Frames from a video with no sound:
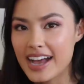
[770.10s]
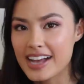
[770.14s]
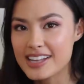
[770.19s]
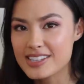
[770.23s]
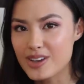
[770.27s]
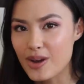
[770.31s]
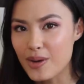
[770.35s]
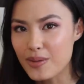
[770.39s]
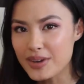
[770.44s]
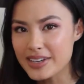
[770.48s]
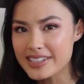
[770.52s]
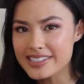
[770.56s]

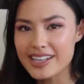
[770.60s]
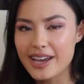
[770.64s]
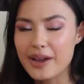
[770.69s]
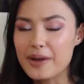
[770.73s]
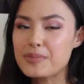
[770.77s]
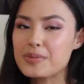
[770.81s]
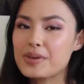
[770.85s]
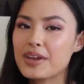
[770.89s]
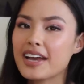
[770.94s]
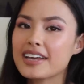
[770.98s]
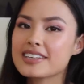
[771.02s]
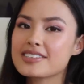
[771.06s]
As always, I
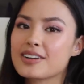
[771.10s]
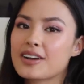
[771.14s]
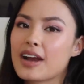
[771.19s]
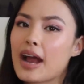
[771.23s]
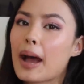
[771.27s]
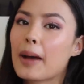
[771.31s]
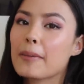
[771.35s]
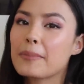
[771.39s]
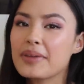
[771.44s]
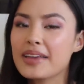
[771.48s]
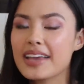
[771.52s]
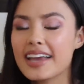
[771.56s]
hope you guys are
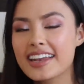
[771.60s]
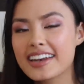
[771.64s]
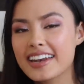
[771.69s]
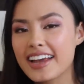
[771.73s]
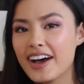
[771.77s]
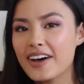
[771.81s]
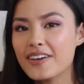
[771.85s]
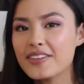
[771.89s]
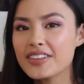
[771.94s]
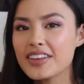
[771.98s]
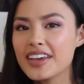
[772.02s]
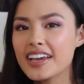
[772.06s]
happy and
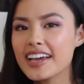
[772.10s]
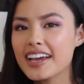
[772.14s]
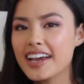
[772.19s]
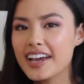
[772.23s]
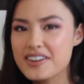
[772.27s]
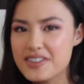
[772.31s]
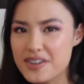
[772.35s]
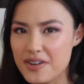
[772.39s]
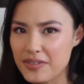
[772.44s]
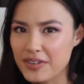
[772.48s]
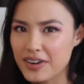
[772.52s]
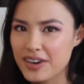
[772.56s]
healthy,
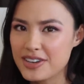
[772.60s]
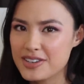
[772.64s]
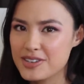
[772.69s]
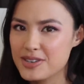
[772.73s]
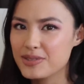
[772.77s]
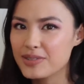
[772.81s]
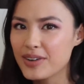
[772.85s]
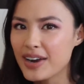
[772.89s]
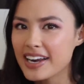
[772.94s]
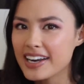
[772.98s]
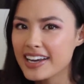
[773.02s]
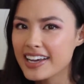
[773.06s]
and don't forget
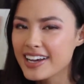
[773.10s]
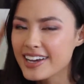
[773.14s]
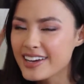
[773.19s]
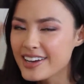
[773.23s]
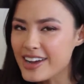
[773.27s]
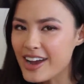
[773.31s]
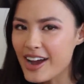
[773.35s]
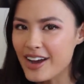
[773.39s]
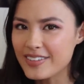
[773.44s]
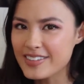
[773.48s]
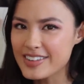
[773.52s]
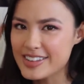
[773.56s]
to rate,
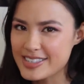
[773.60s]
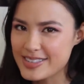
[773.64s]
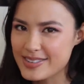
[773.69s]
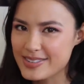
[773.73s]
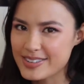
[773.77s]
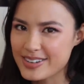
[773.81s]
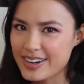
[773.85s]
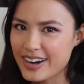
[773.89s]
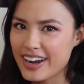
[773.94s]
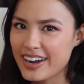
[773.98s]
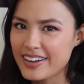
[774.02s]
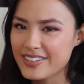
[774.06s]
comment,
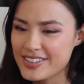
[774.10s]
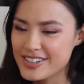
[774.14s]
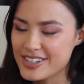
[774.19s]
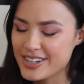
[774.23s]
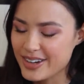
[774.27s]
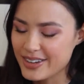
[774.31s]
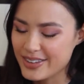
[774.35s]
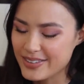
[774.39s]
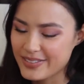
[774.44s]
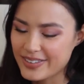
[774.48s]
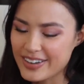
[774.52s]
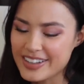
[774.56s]
subscribe,
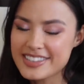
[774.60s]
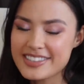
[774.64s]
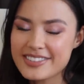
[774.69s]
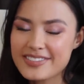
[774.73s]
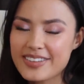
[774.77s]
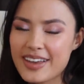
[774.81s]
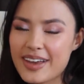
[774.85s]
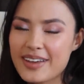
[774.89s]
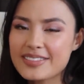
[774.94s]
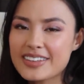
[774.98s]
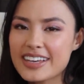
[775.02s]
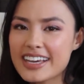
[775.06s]
share with friends
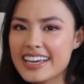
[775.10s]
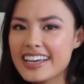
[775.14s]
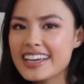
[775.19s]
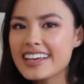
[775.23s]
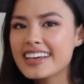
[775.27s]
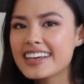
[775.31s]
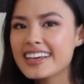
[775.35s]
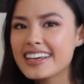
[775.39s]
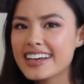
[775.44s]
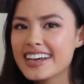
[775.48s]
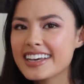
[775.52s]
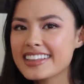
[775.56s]
and family,
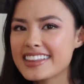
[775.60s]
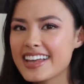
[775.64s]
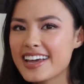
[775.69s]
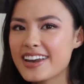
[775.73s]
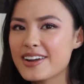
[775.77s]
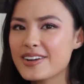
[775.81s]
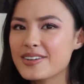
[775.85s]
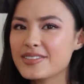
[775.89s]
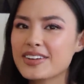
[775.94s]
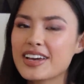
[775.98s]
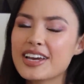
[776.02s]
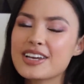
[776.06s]
hit that
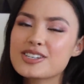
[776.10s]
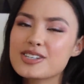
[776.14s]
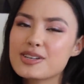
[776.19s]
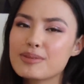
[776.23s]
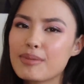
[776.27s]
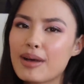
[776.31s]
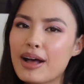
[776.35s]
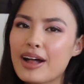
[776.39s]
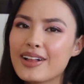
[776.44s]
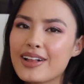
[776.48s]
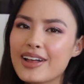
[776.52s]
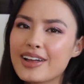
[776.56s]

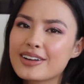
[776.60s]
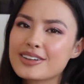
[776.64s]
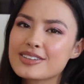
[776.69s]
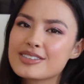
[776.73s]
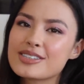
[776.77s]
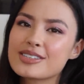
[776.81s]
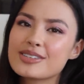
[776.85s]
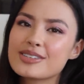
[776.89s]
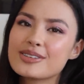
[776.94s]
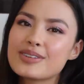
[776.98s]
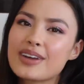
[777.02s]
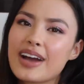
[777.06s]
notification bell, and I'll
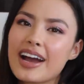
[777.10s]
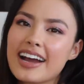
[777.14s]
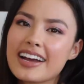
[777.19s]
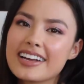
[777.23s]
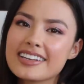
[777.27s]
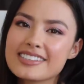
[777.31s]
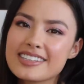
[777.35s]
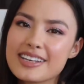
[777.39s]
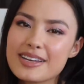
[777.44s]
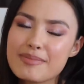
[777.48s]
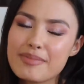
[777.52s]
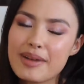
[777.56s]
see you
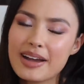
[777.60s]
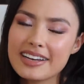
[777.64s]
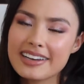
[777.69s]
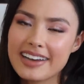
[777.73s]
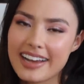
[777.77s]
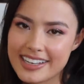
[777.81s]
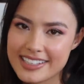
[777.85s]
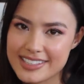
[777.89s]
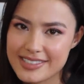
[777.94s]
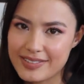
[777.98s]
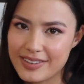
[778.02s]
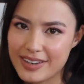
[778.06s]
guys in my
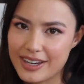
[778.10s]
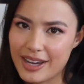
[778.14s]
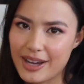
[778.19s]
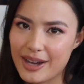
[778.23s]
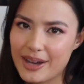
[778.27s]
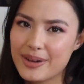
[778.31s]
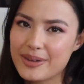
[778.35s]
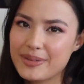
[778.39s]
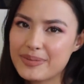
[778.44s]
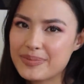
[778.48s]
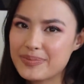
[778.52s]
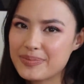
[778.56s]
next
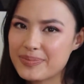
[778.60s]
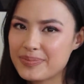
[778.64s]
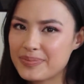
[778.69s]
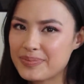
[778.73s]
video.